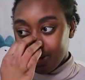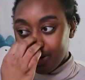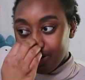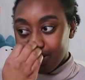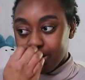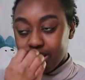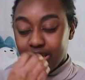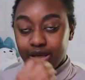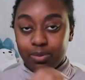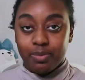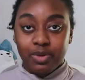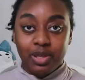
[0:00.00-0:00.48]

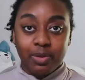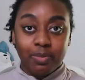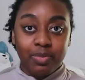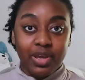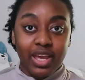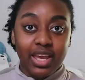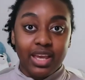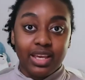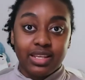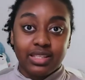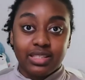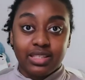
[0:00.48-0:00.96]
are keeping
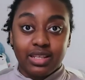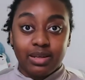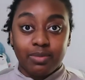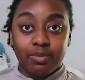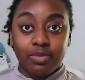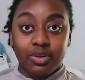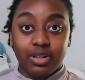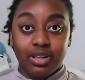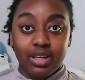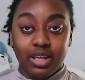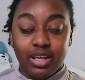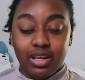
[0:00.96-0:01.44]
pace
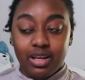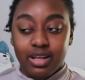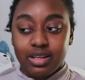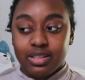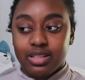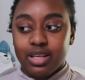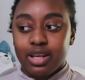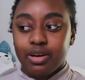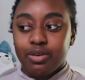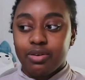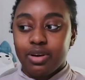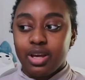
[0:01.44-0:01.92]
and, and
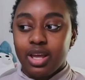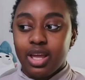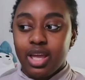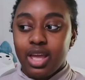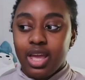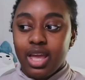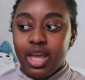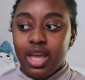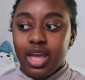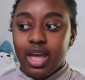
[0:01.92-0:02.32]
etc.,